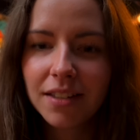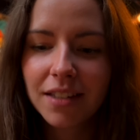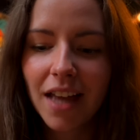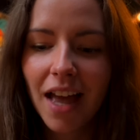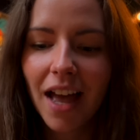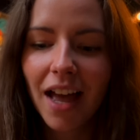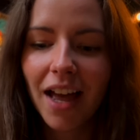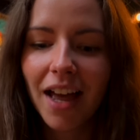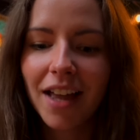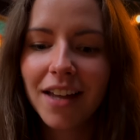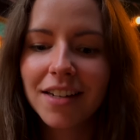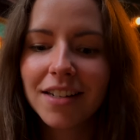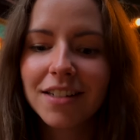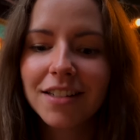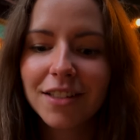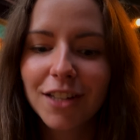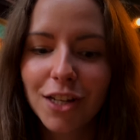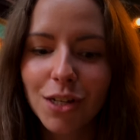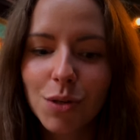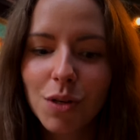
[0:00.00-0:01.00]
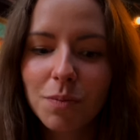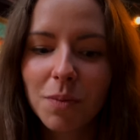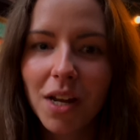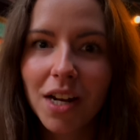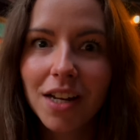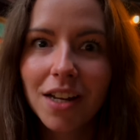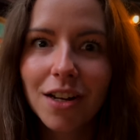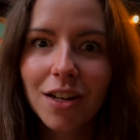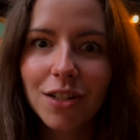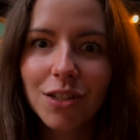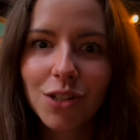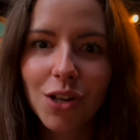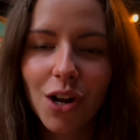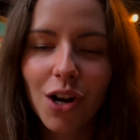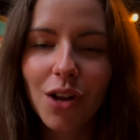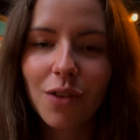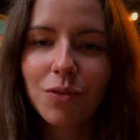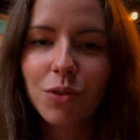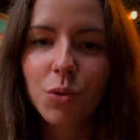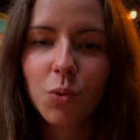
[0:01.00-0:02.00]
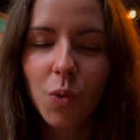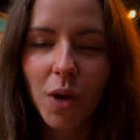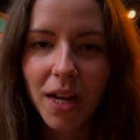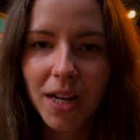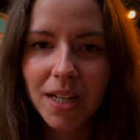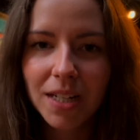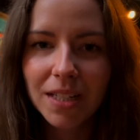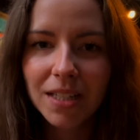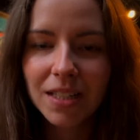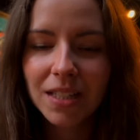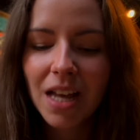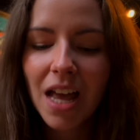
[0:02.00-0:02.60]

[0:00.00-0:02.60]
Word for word: and since we've been here, it's gone off twice